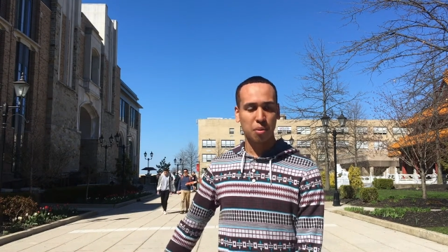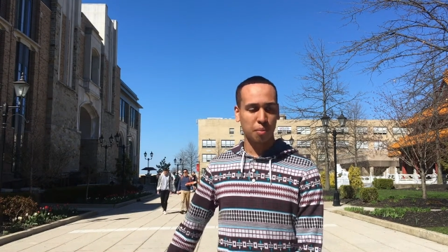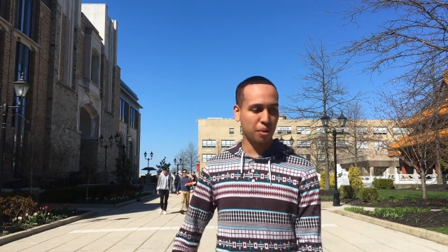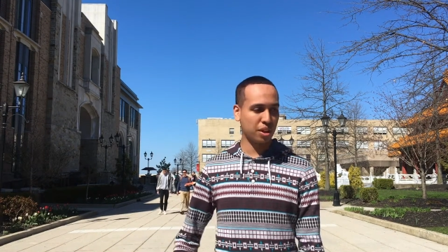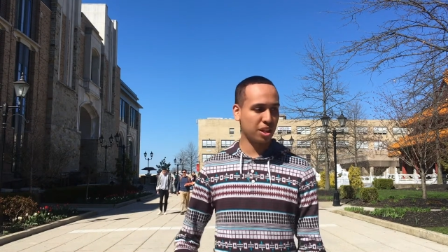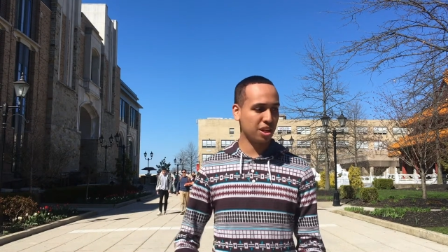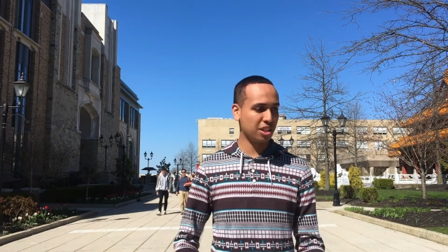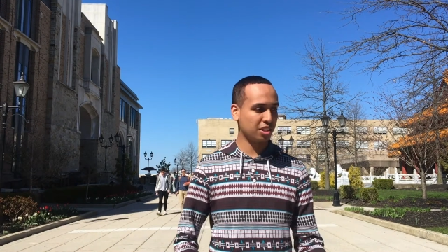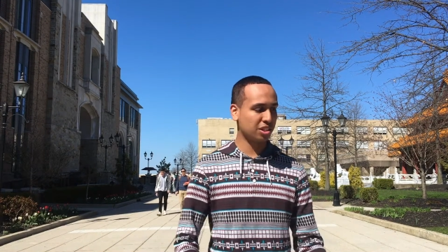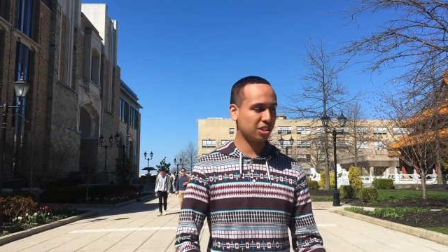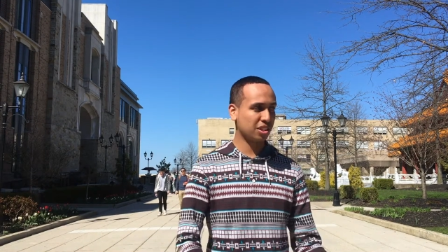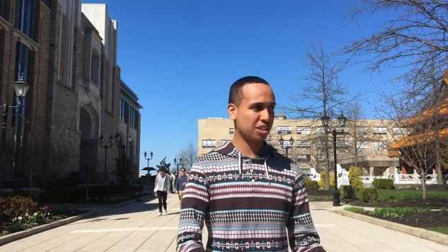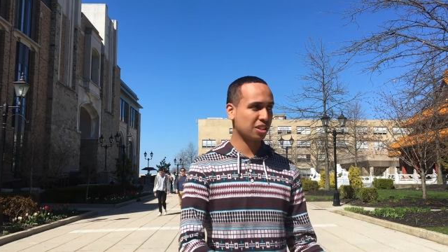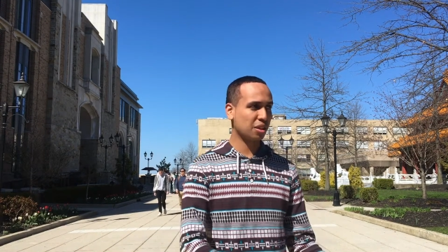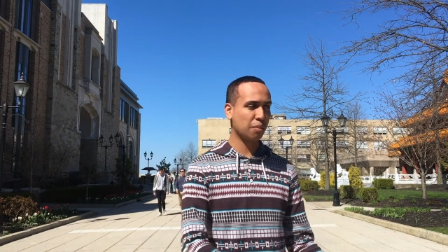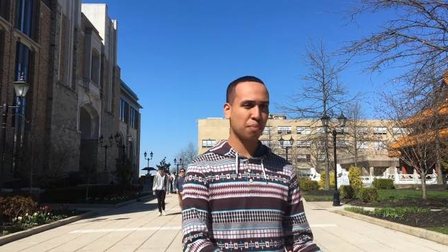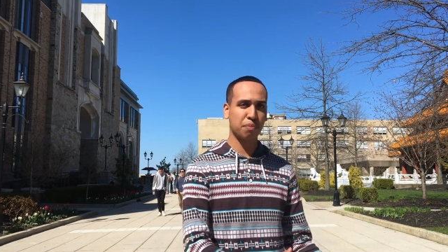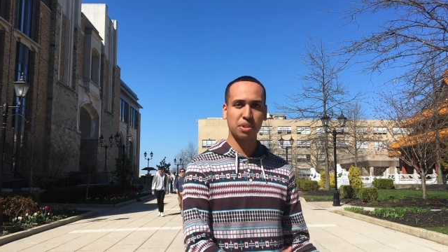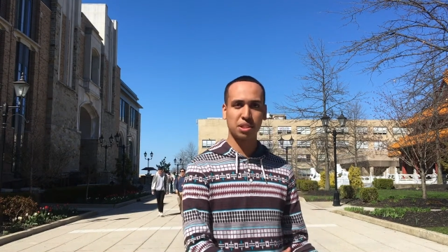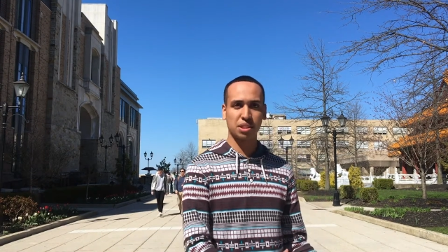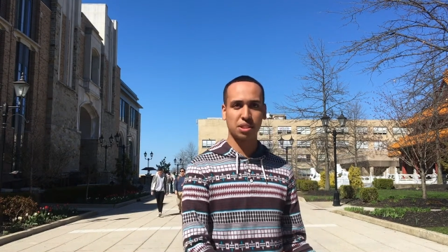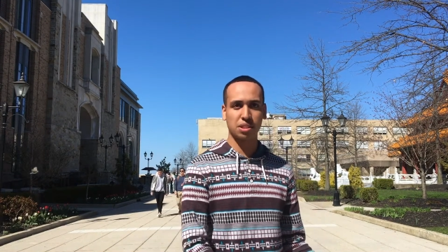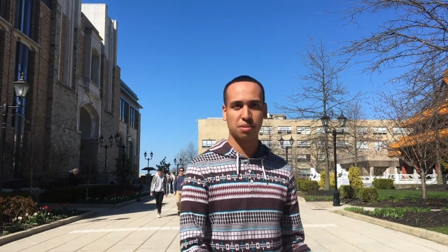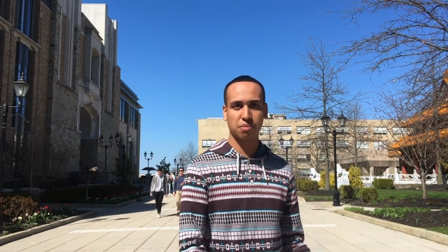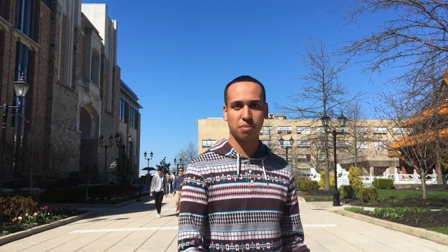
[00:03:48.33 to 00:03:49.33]
but he's just a
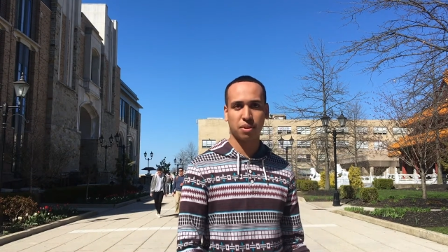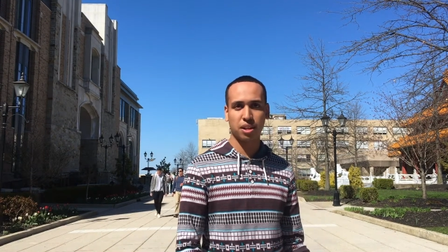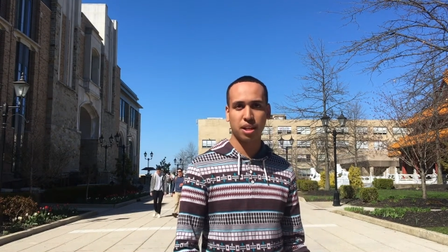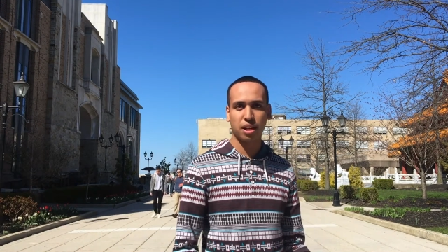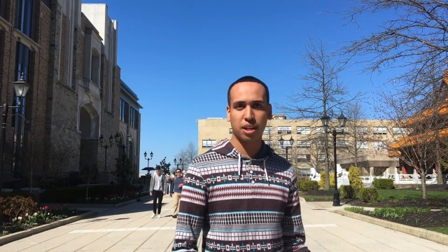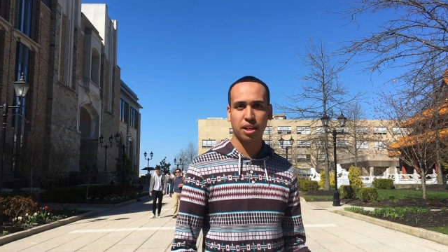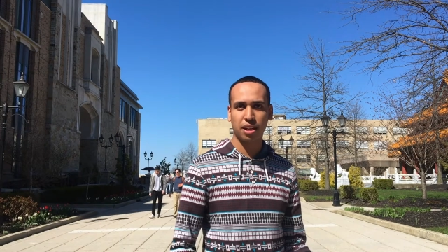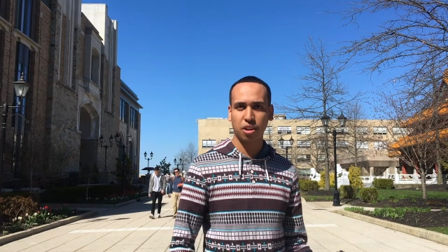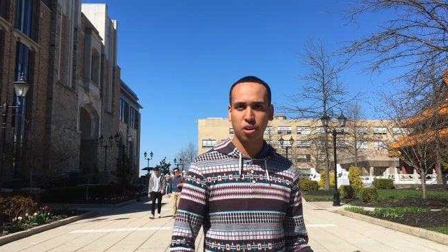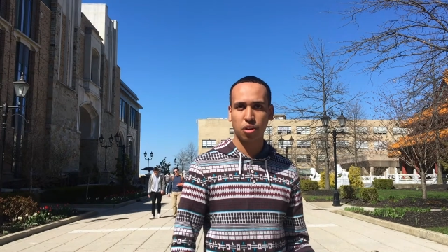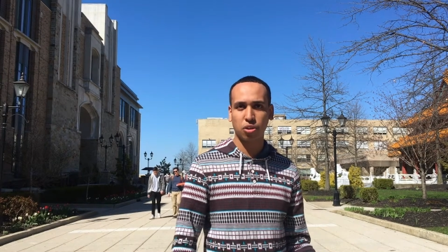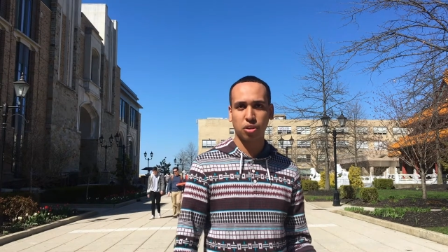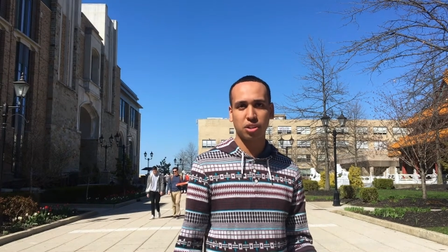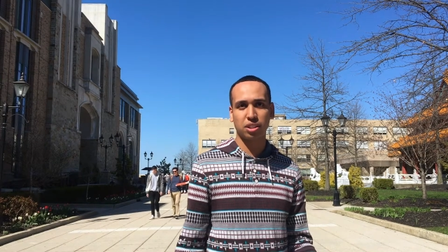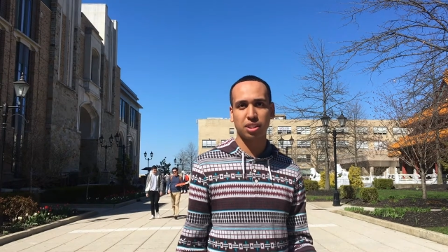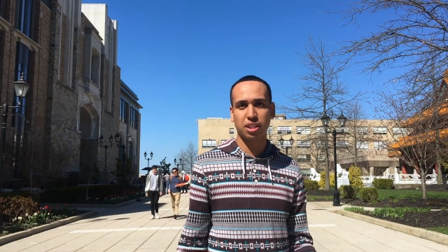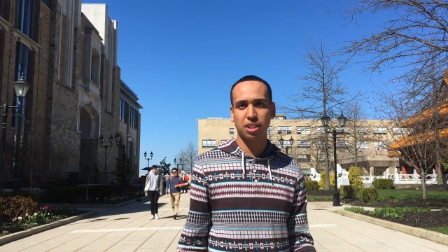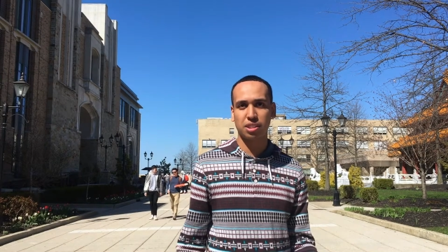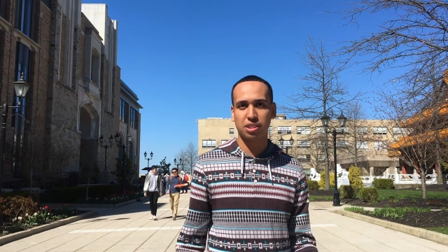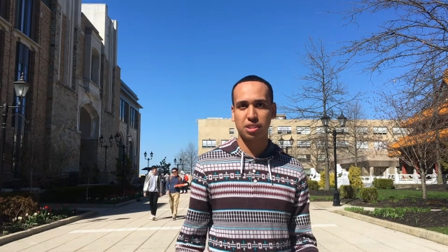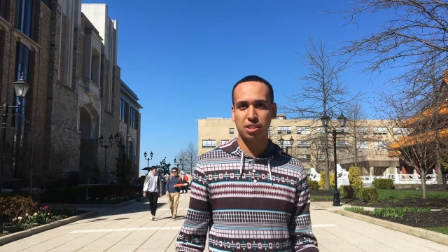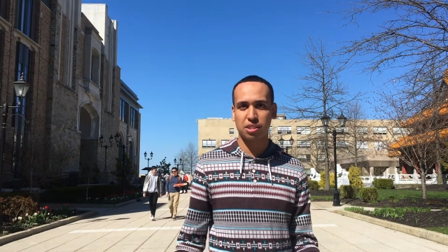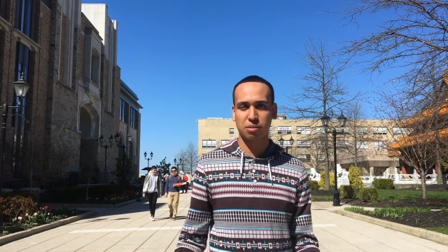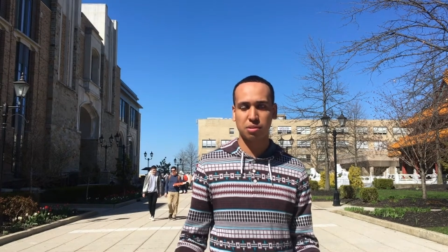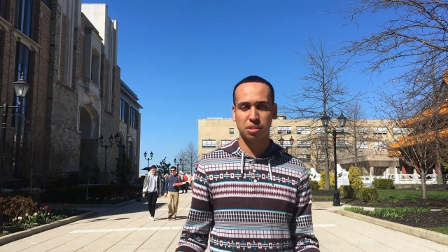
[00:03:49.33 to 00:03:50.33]
businessman and he only
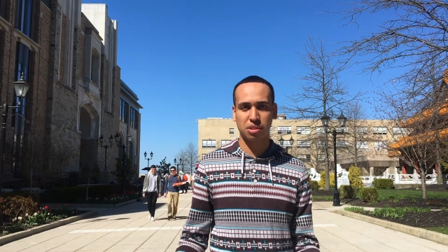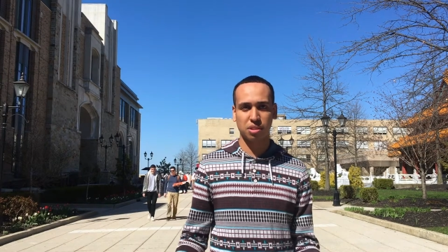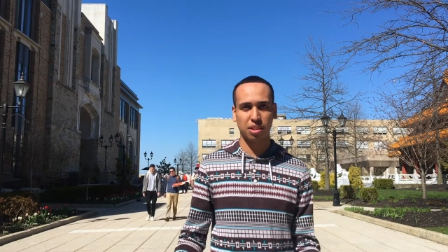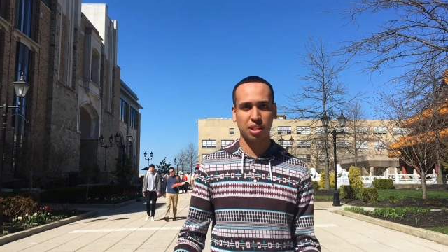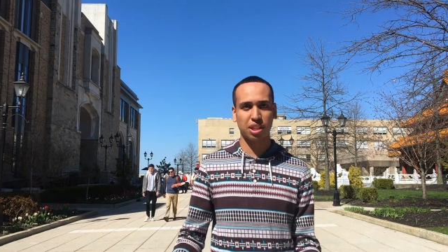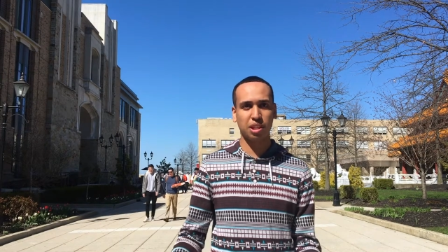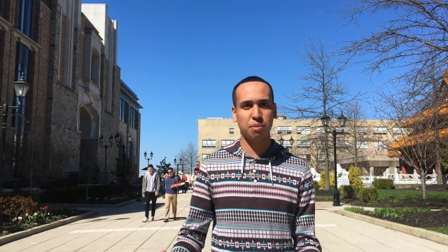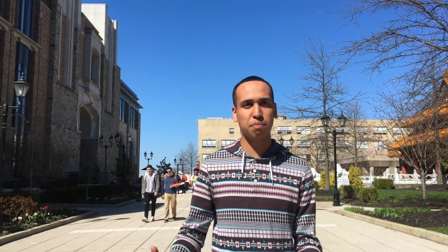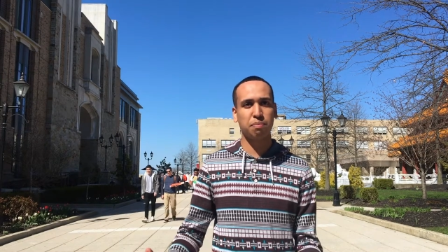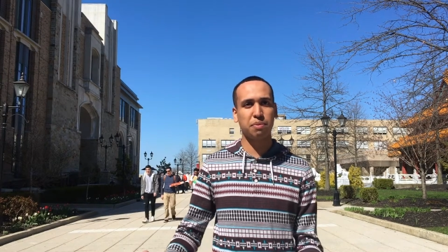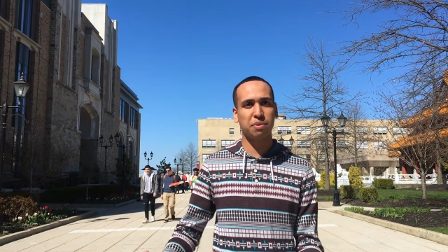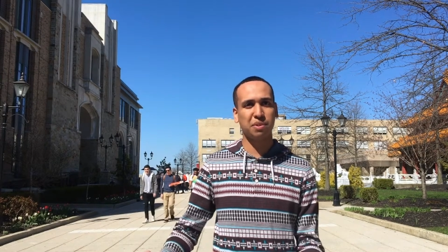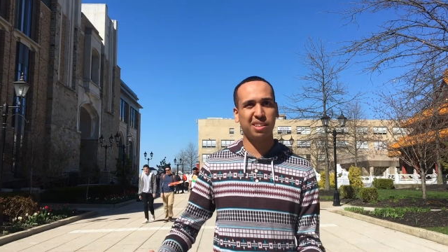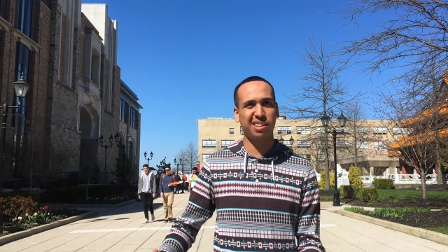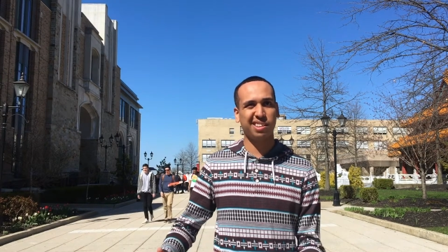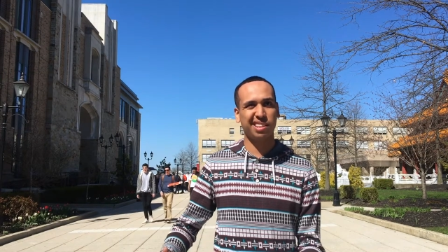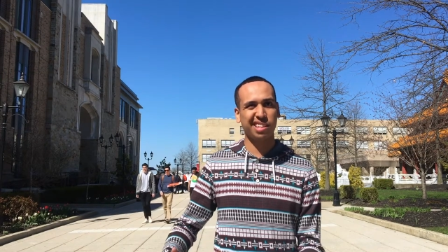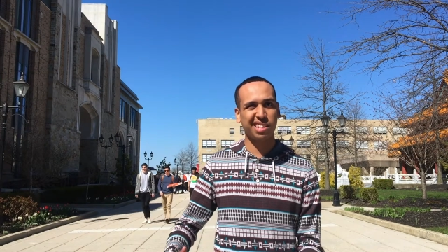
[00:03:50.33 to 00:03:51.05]
thinks he b-